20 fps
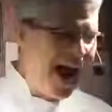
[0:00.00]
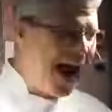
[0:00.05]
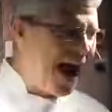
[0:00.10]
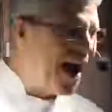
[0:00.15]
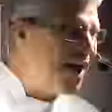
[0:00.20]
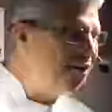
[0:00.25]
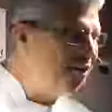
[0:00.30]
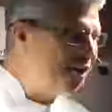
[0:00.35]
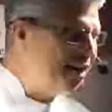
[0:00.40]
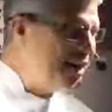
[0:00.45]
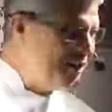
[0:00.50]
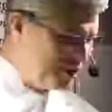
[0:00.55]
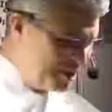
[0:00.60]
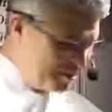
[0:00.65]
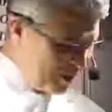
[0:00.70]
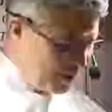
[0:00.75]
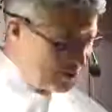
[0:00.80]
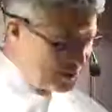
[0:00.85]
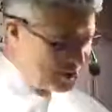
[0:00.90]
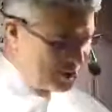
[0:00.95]
Underneath the
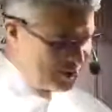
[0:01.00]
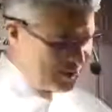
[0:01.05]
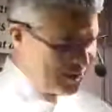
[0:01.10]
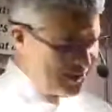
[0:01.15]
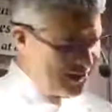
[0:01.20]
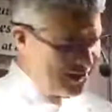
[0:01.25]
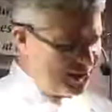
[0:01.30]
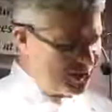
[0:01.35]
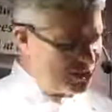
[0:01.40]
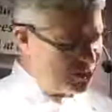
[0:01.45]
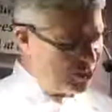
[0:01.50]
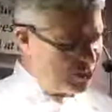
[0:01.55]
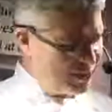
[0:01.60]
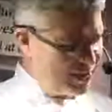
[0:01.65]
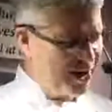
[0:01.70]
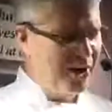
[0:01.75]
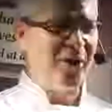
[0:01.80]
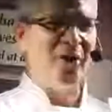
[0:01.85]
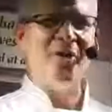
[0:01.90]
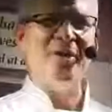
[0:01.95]
brochure is what
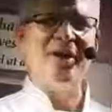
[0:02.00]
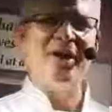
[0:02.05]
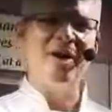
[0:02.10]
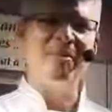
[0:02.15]
we call the